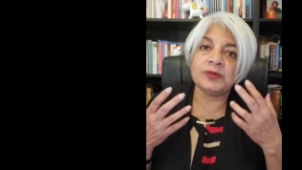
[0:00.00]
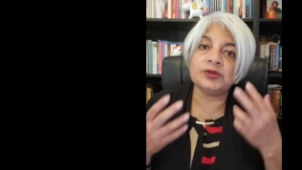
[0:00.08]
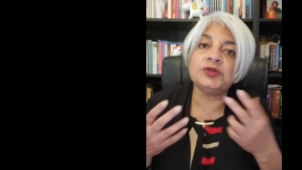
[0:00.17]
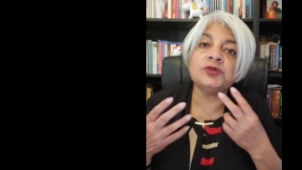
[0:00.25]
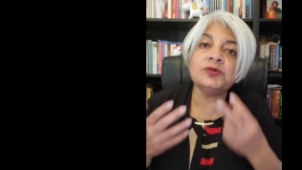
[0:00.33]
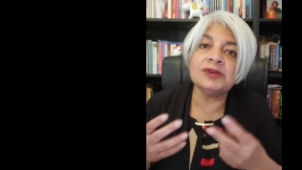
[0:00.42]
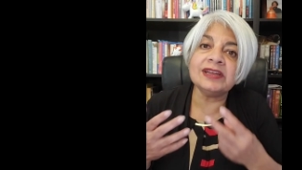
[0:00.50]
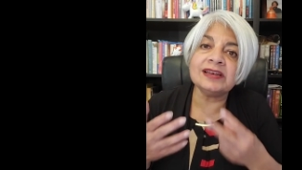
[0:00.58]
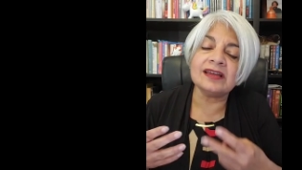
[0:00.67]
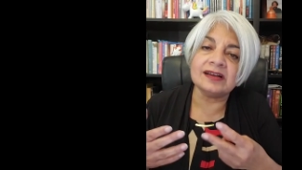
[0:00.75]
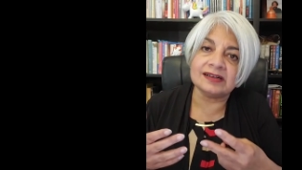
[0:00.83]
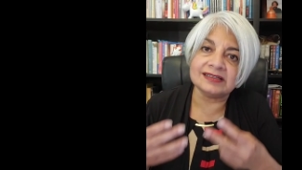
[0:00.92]
two little
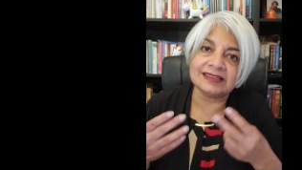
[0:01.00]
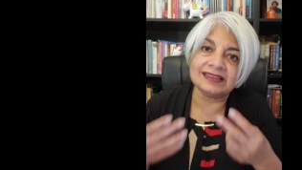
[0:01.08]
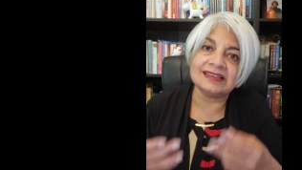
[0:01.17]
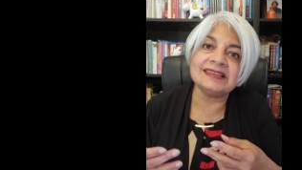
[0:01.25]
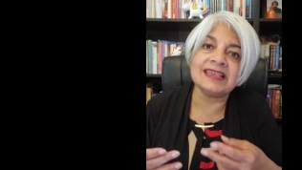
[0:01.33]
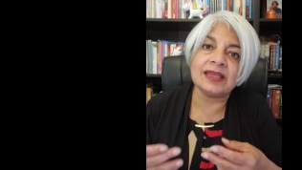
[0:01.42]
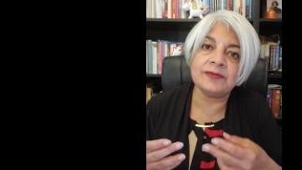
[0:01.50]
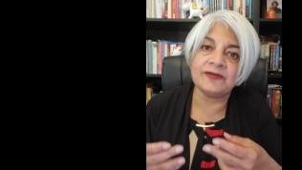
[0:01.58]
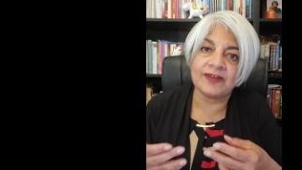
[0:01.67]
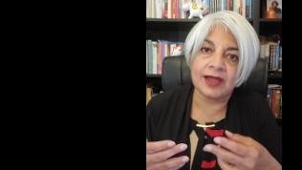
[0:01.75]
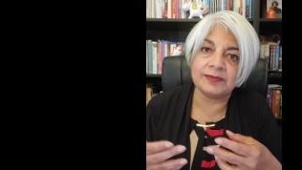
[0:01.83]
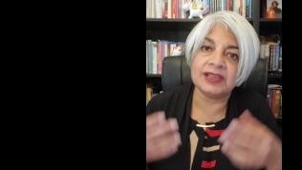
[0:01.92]
girls in the same
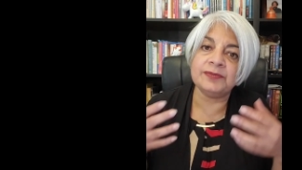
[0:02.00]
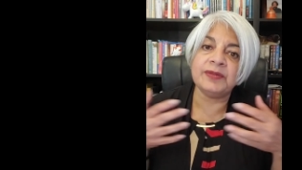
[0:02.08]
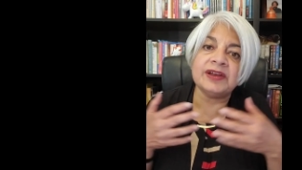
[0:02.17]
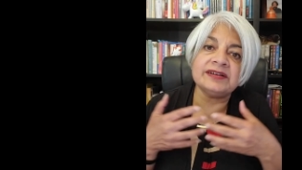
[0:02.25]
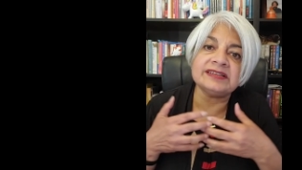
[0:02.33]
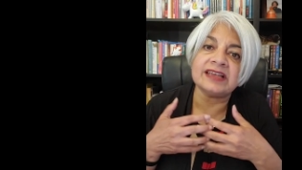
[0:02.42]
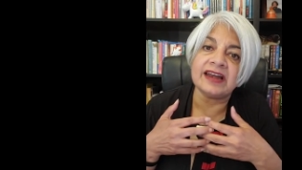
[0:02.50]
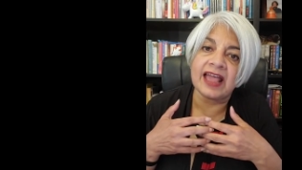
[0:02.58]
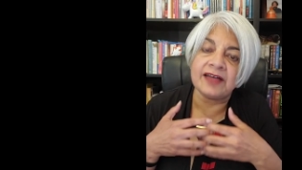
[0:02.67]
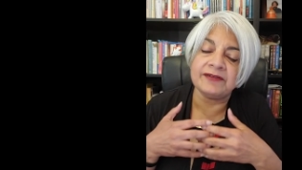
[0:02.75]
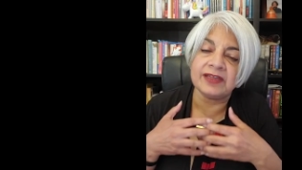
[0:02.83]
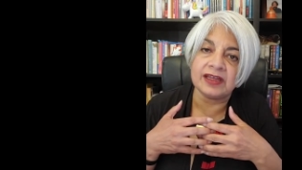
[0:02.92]
family, parents are
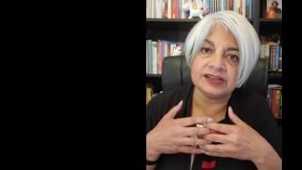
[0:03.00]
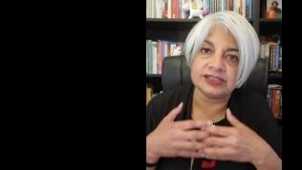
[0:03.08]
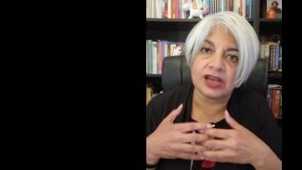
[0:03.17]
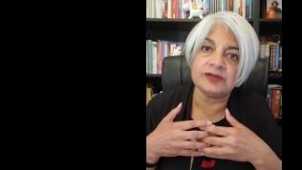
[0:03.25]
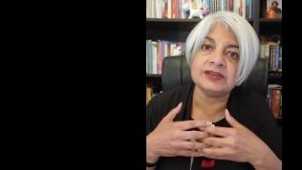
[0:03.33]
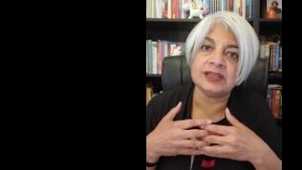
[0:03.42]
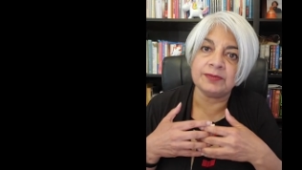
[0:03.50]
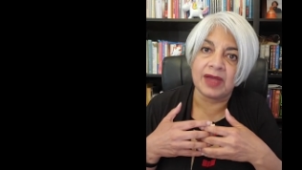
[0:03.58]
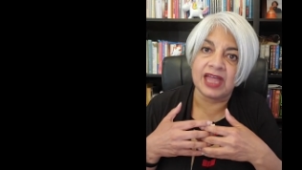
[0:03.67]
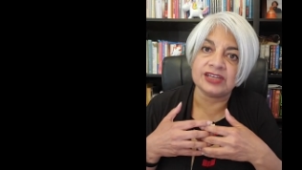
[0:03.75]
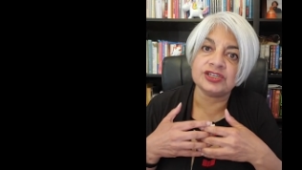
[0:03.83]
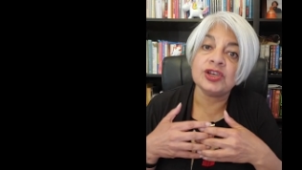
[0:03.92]
having a shouting
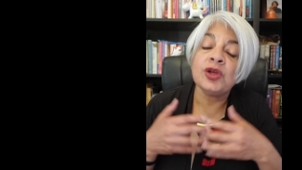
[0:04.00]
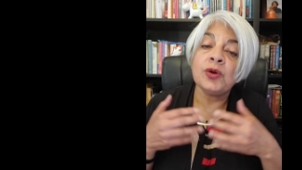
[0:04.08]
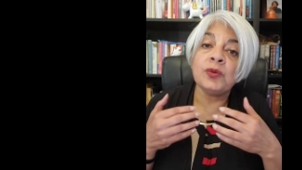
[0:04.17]
match.